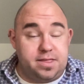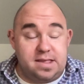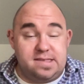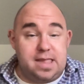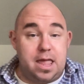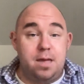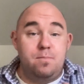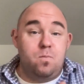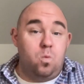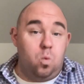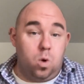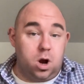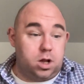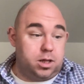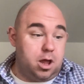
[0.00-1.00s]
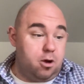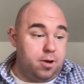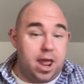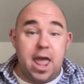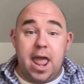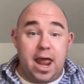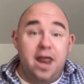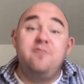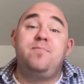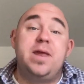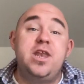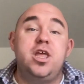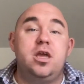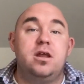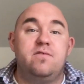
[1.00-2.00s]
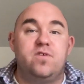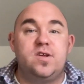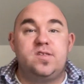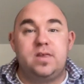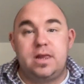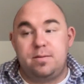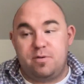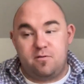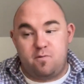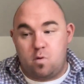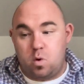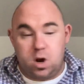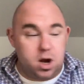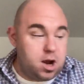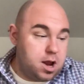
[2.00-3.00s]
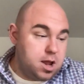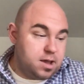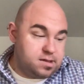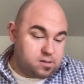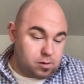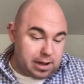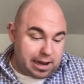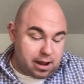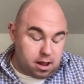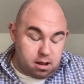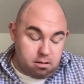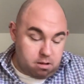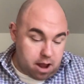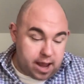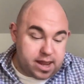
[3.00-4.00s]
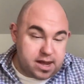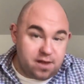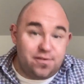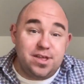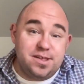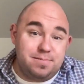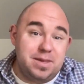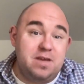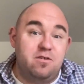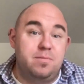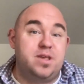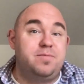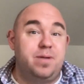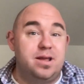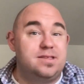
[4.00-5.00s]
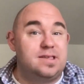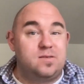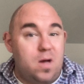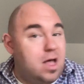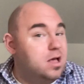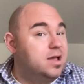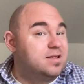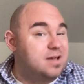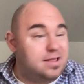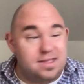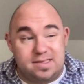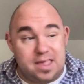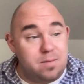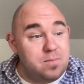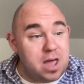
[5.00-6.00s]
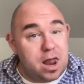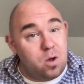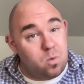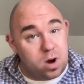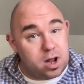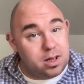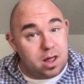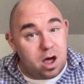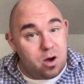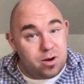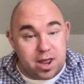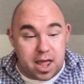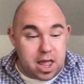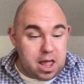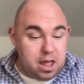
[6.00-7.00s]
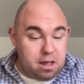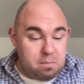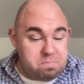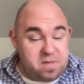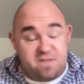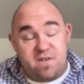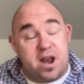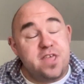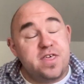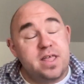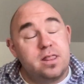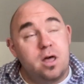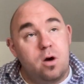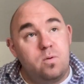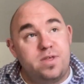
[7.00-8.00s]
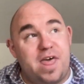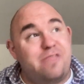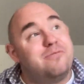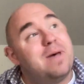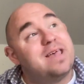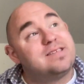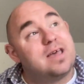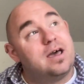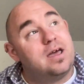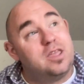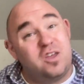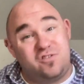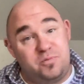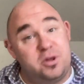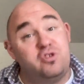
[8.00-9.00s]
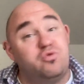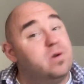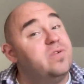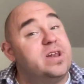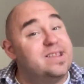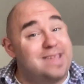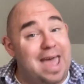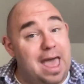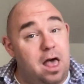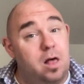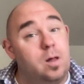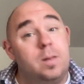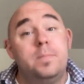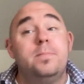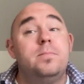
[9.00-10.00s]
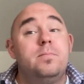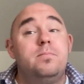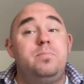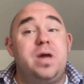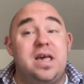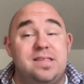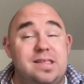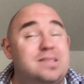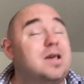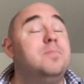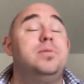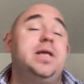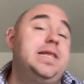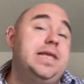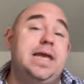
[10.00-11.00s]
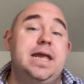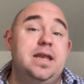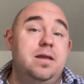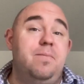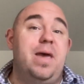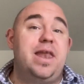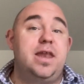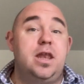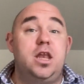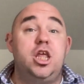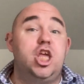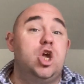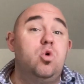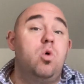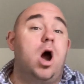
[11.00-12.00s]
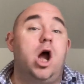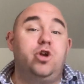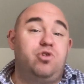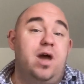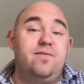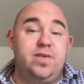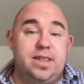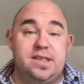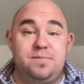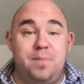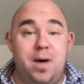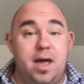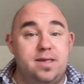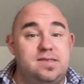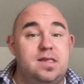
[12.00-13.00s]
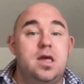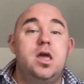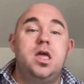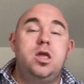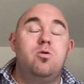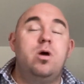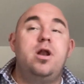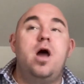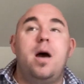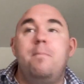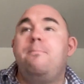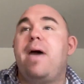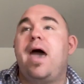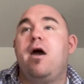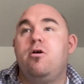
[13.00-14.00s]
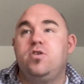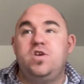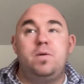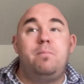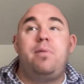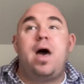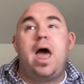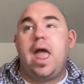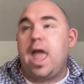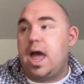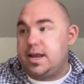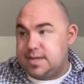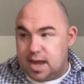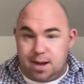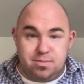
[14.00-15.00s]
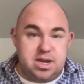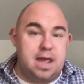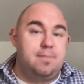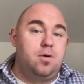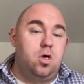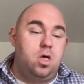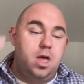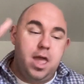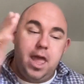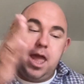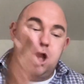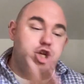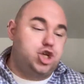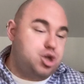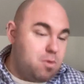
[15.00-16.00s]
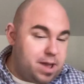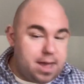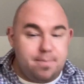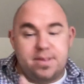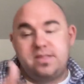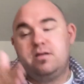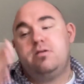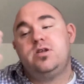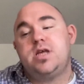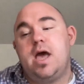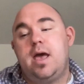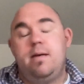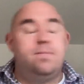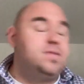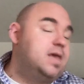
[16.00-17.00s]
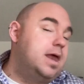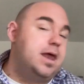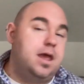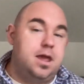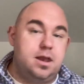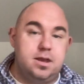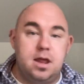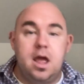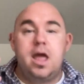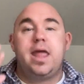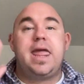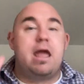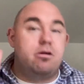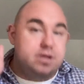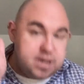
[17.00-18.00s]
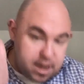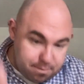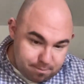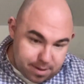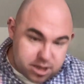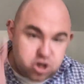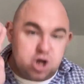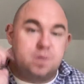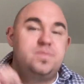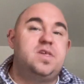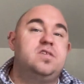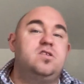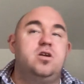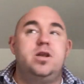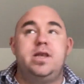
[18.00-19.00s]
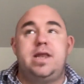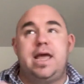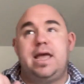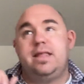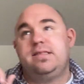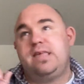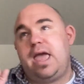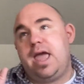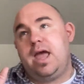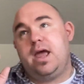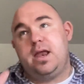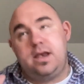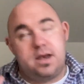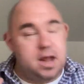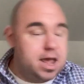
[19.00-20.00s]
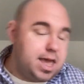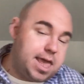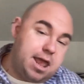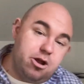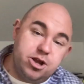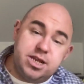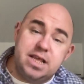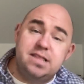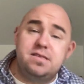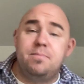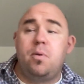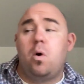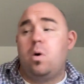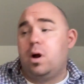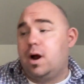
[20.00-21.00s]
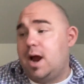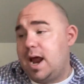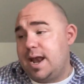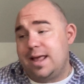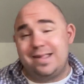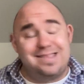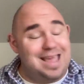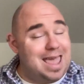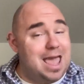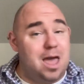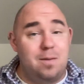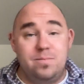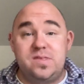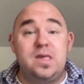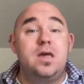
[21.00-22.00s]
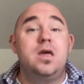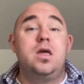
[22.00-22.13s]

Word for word: the same workload, and I've been to university before, so like, I can definitely speak from experience as well. It's got the same kind of workload. If anything, though, with Athabasca, you have to be driven as hell because it's completely independent. You are driving this bus. You are not bound by a timetable and showing up at certain times and guaranteed midterms at certain dates and guaranteed support and exams.